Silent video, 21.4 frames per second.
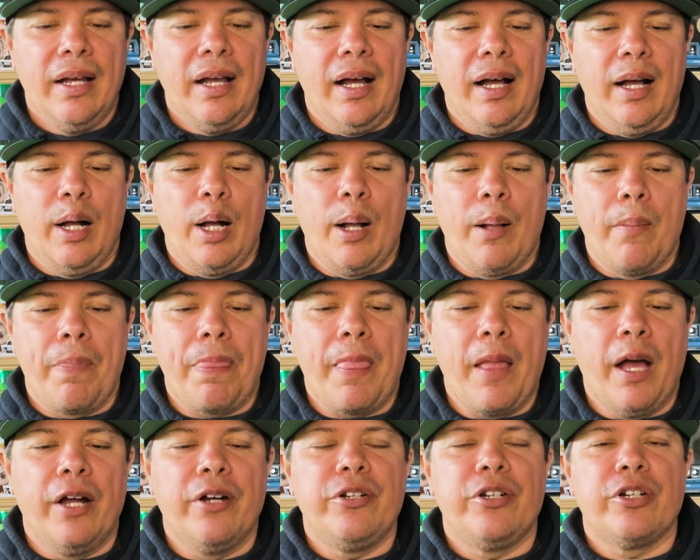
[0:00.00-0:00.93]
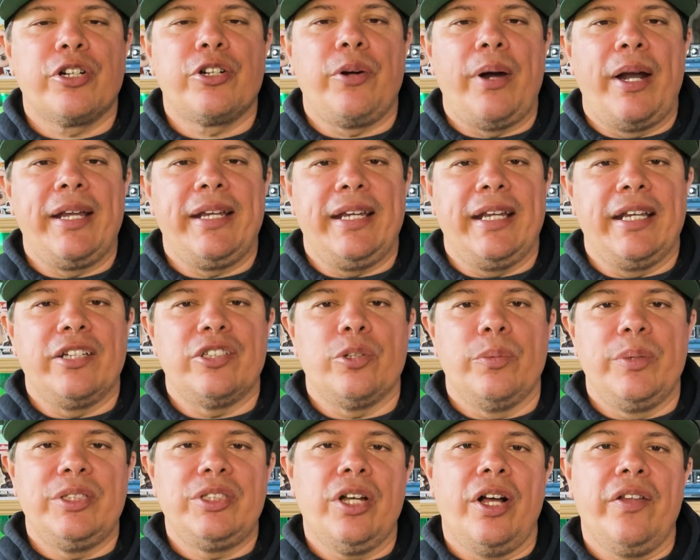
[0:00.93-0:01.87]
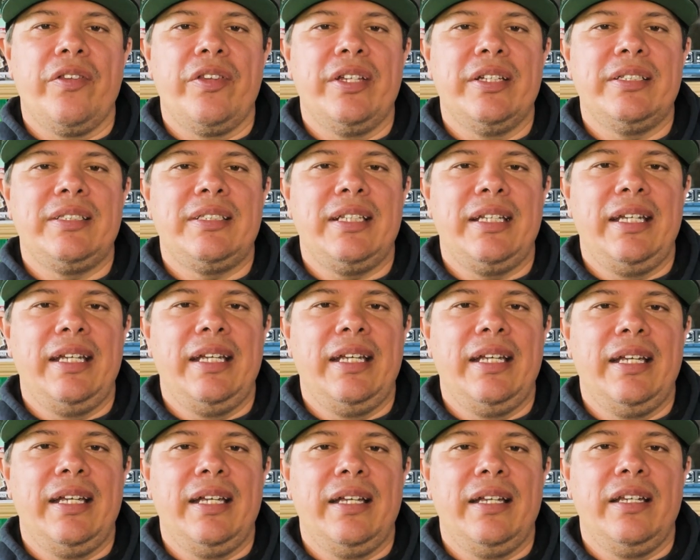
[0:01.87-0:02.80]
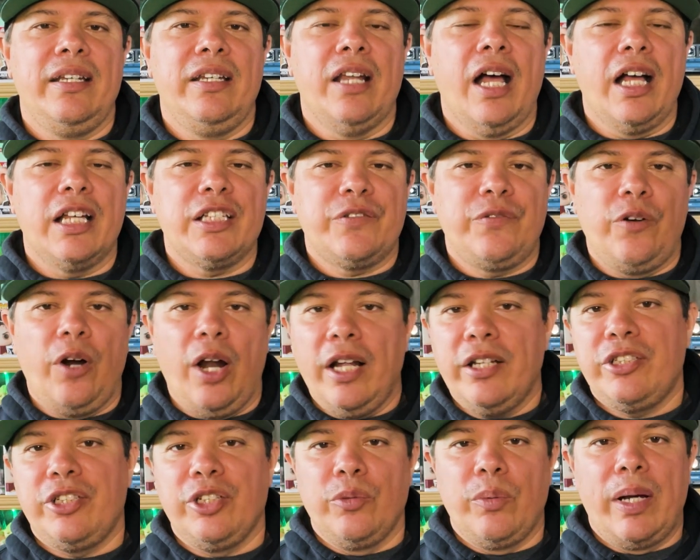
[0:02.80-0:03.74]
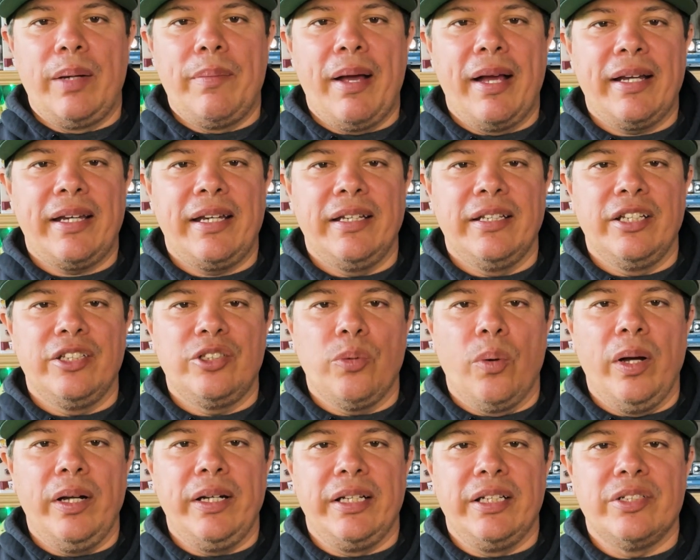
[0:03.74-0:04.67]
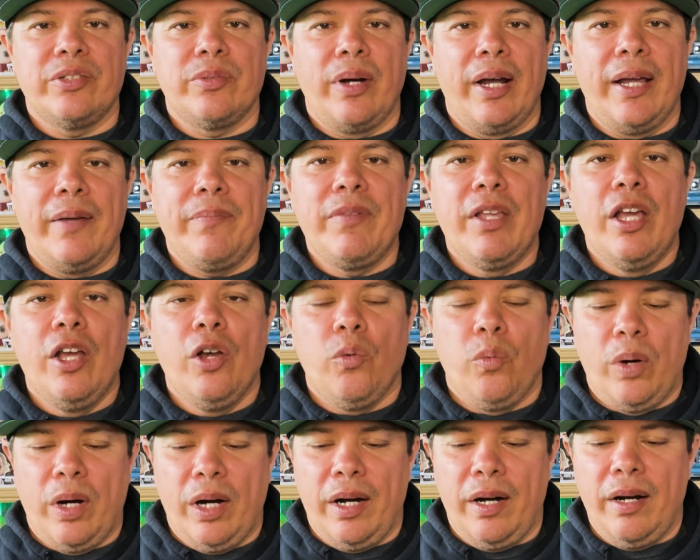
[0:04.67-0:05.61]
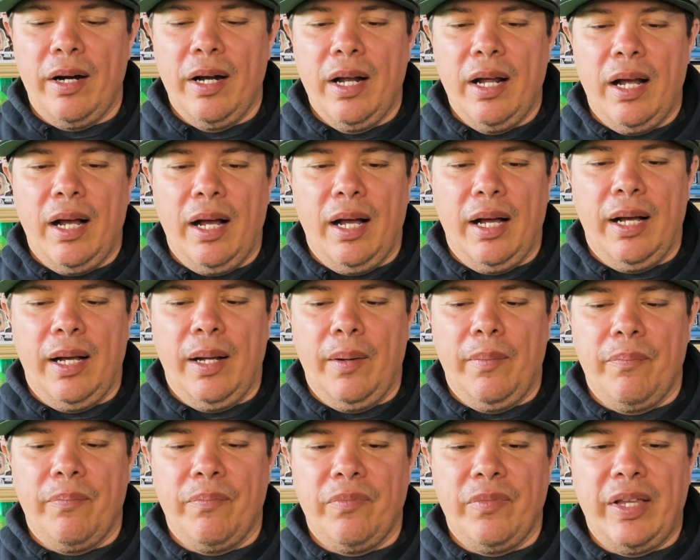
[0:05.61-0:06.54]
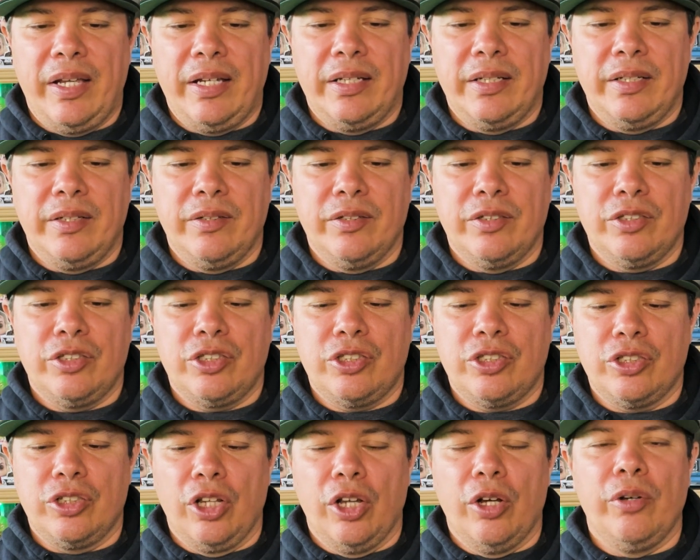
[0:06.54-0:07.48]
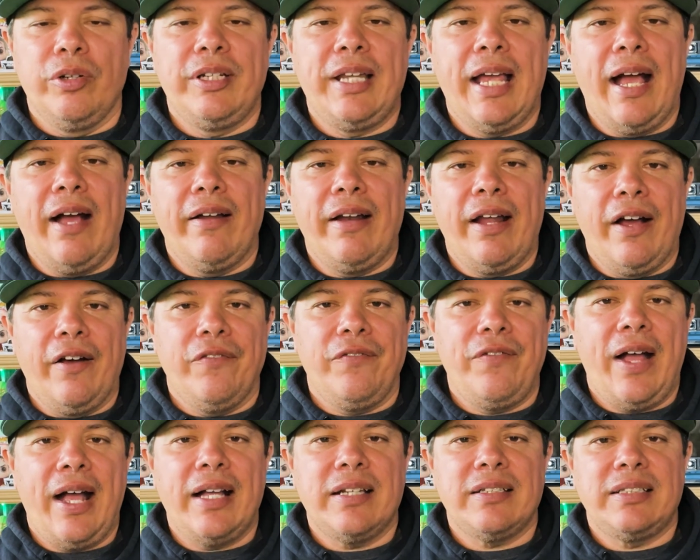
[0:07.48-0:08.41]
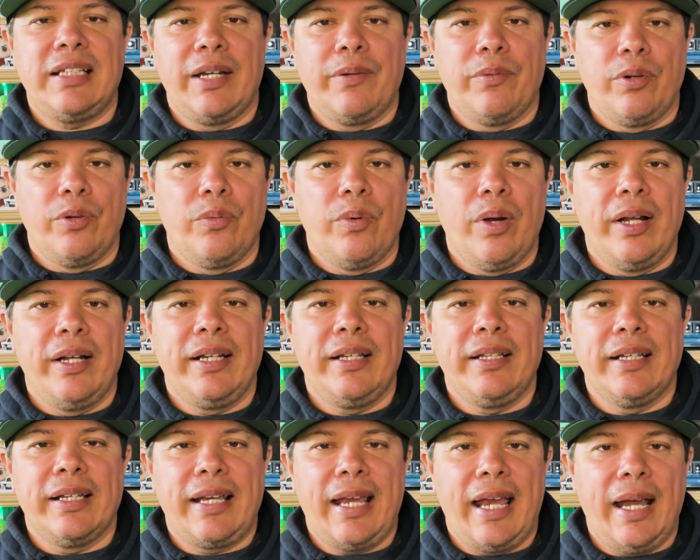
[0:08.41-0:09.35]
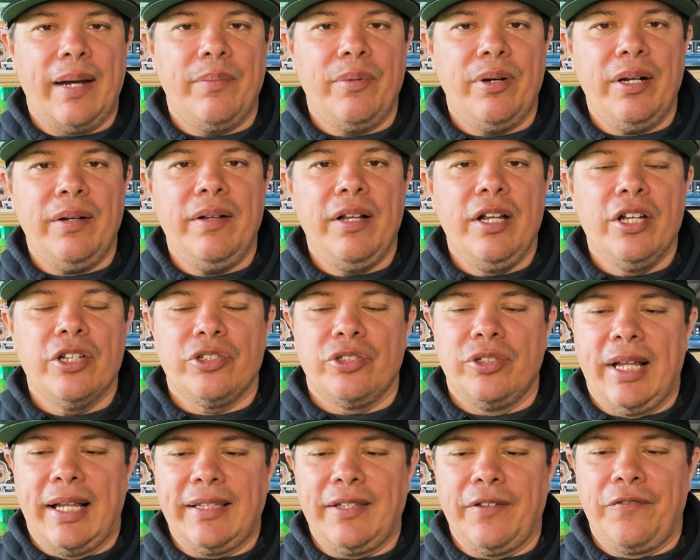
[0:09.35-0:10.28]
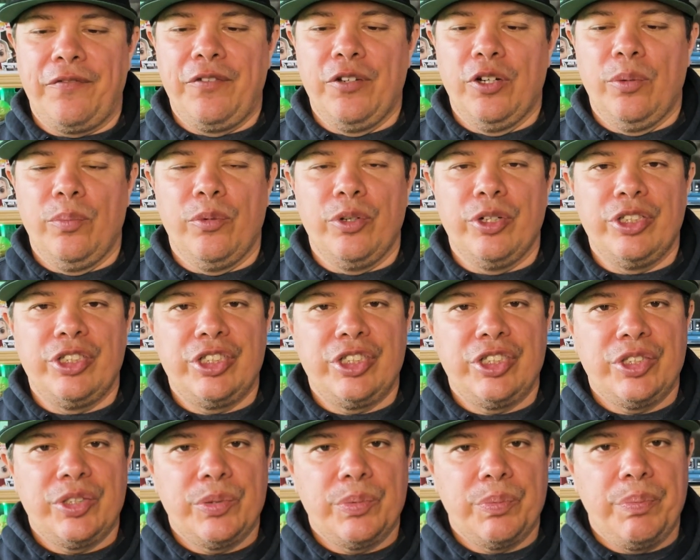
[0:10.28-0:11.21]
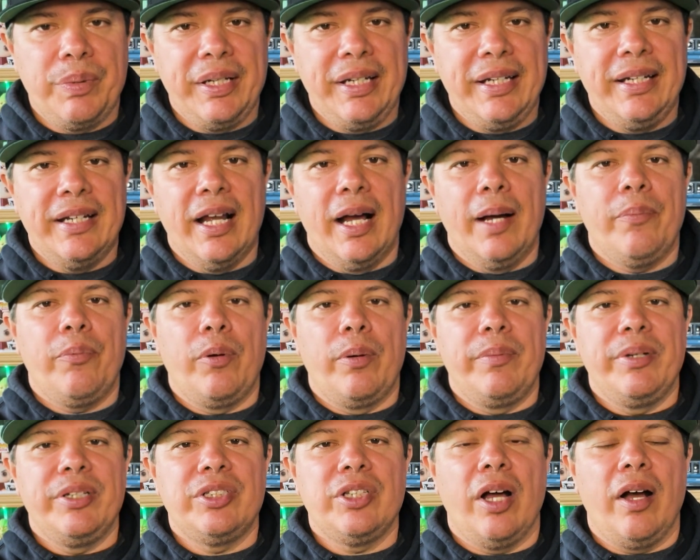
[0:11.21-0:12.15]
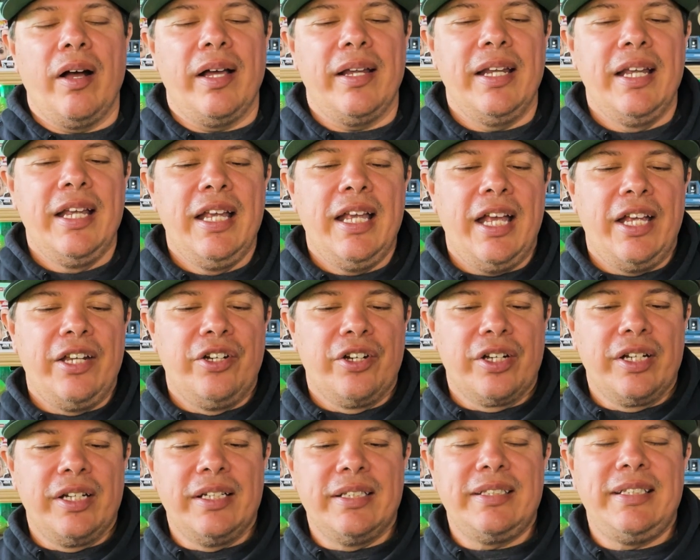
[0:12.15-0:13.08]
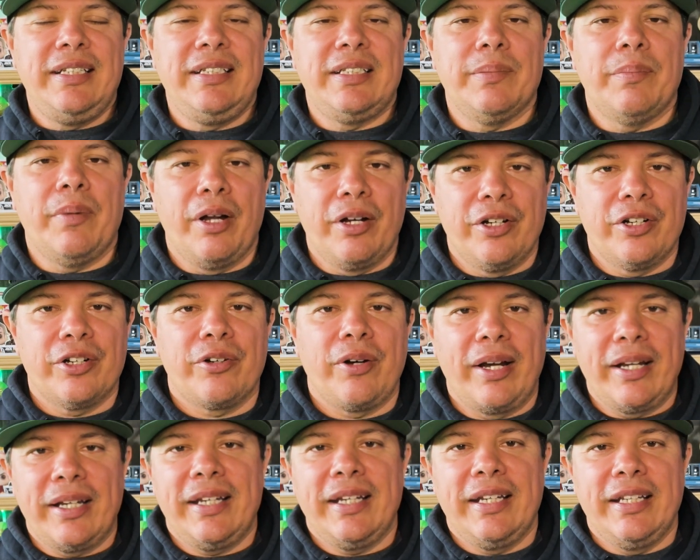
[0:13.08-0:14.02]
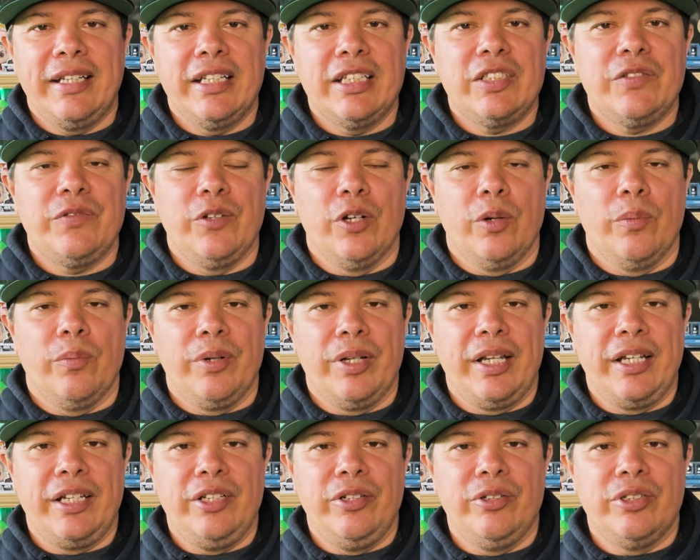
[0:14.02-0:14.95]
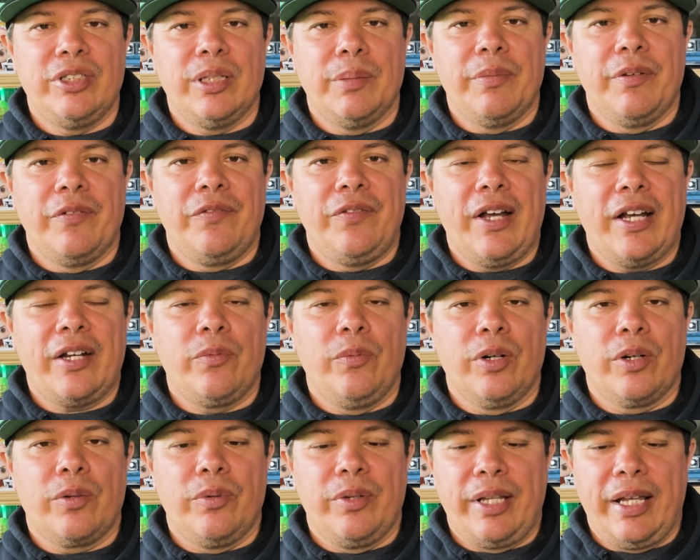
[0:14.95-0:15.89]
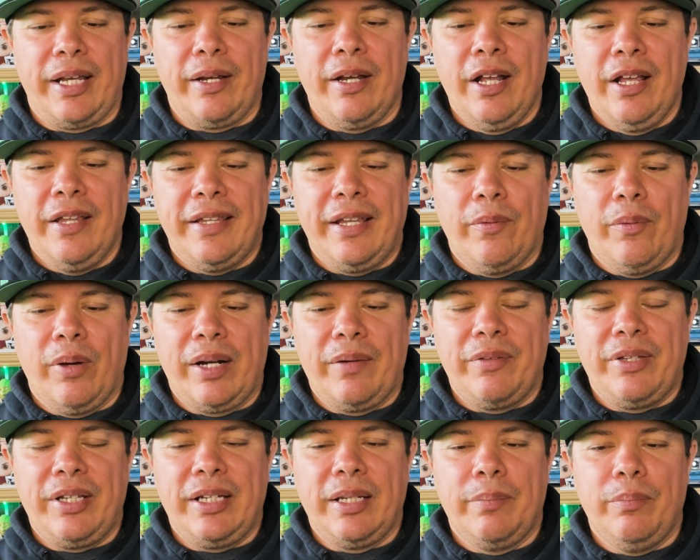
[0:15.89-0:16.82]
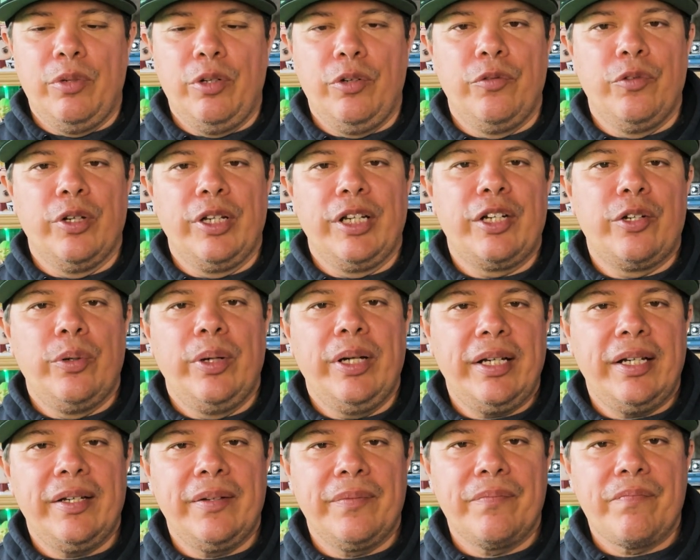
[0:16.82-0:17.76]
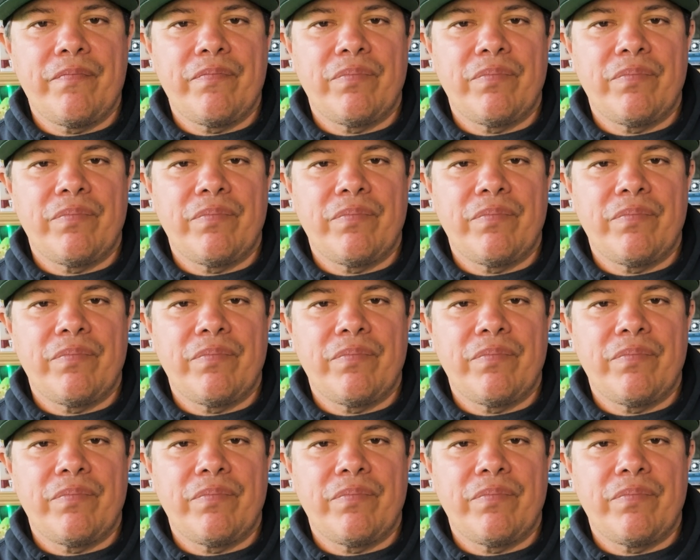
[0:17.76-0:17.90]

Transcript: Undercranking. So we saw this in Nosferatu way back in the 20s, right? Where they slowed down how fast they were running the camera so that the film would speed up when we saw it. And you're going to see some undercranking in this film where they use some effect work where they want everything to move really quick.